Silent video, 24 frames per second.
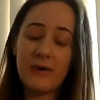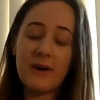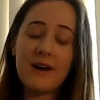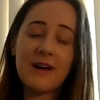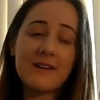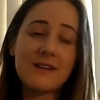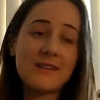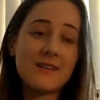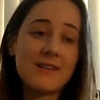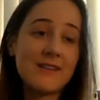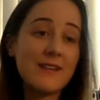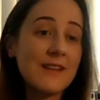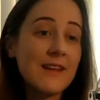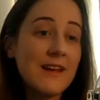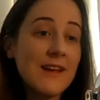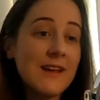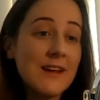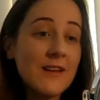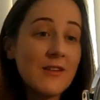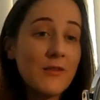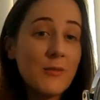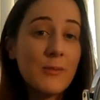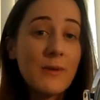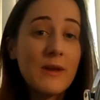But
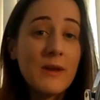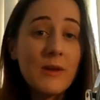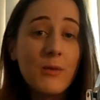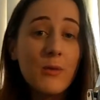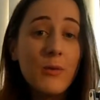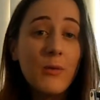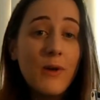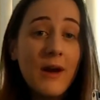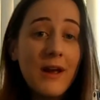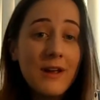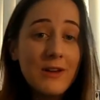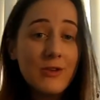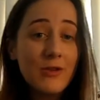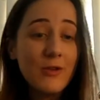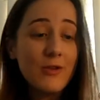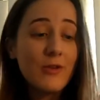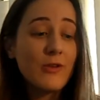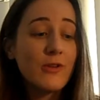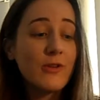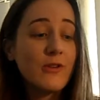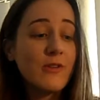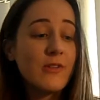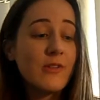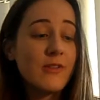it has been way
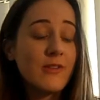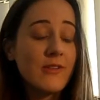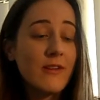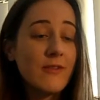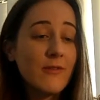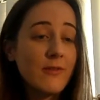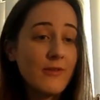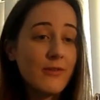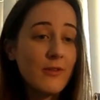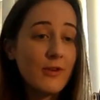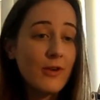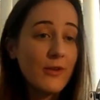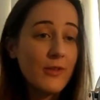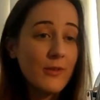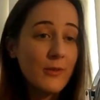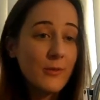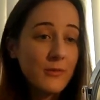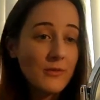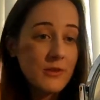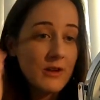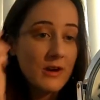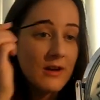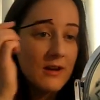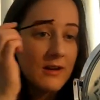too long since I've got
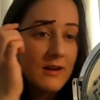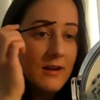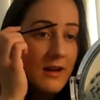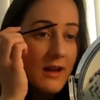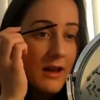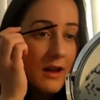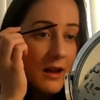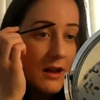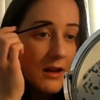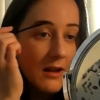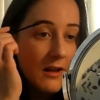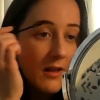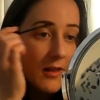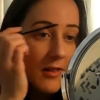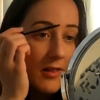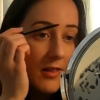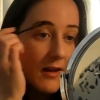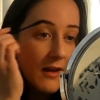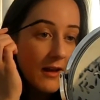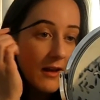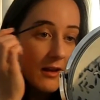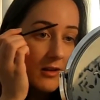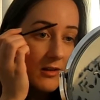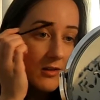them done and
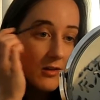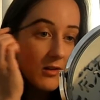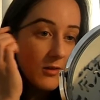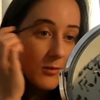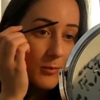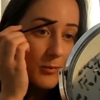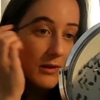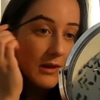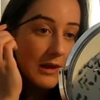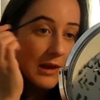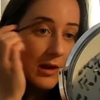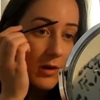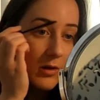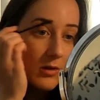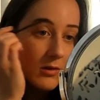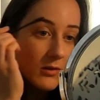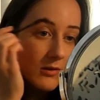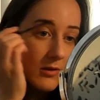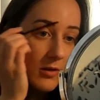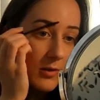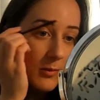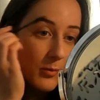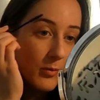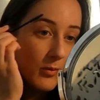they're
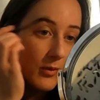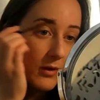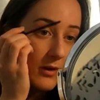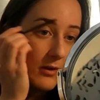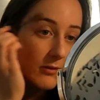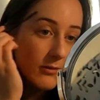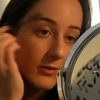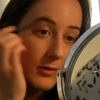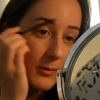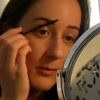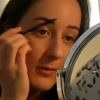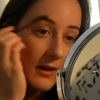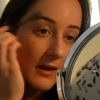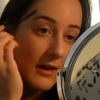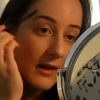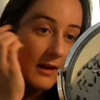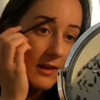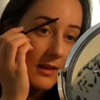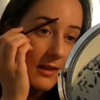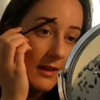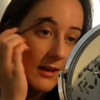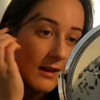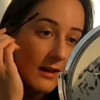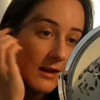beyond the point of
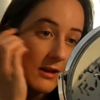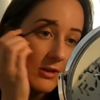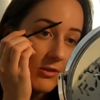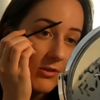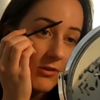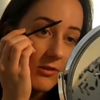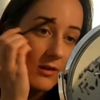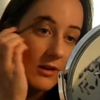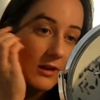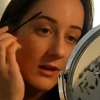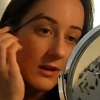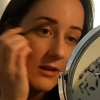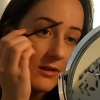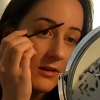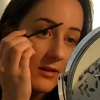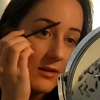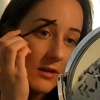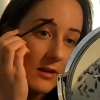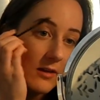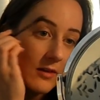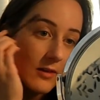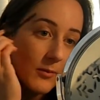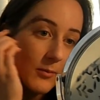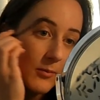repair. Like I just need
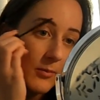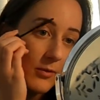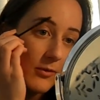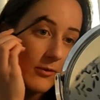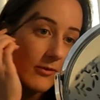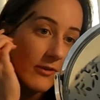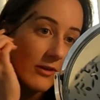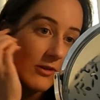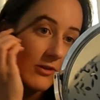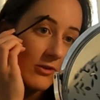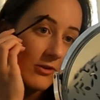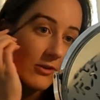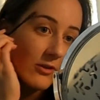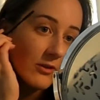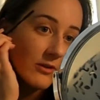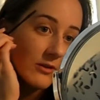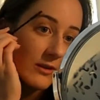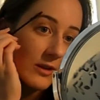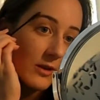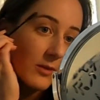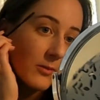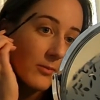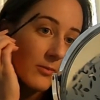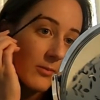to get them
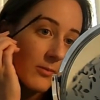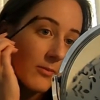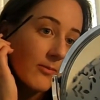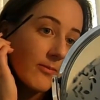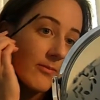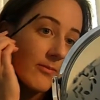professionally